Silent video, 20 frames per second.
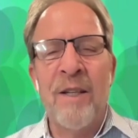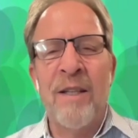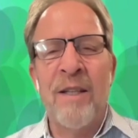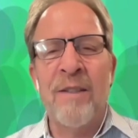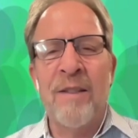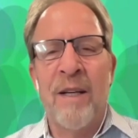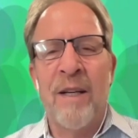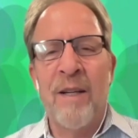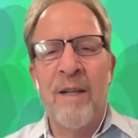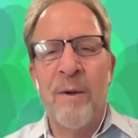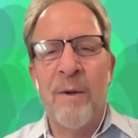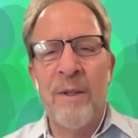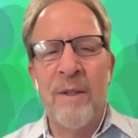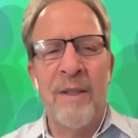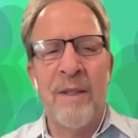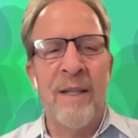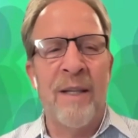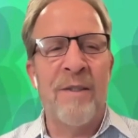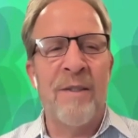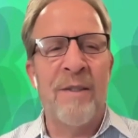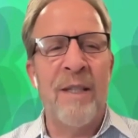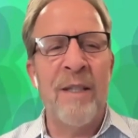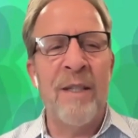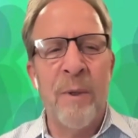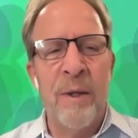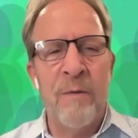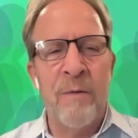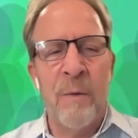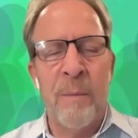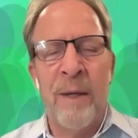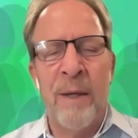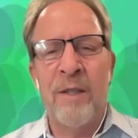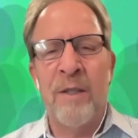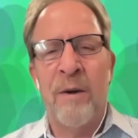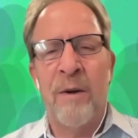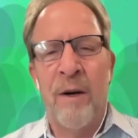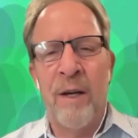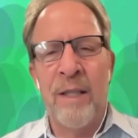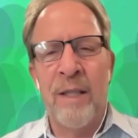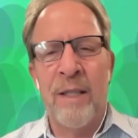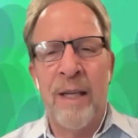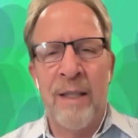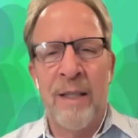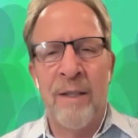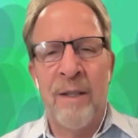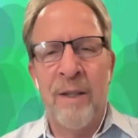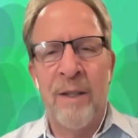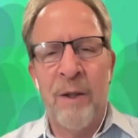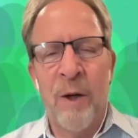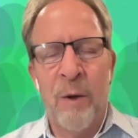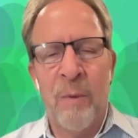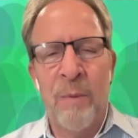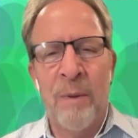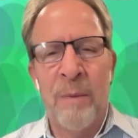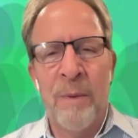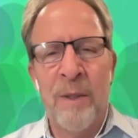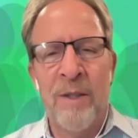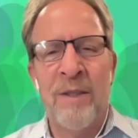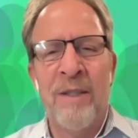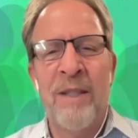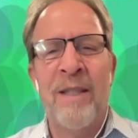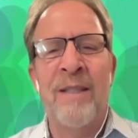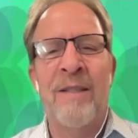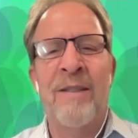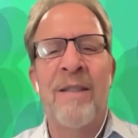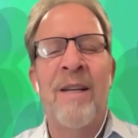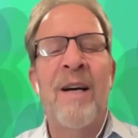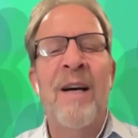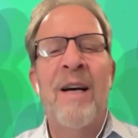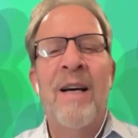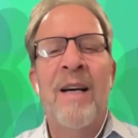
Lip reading: is currently a senior information architect at Adobe, but she is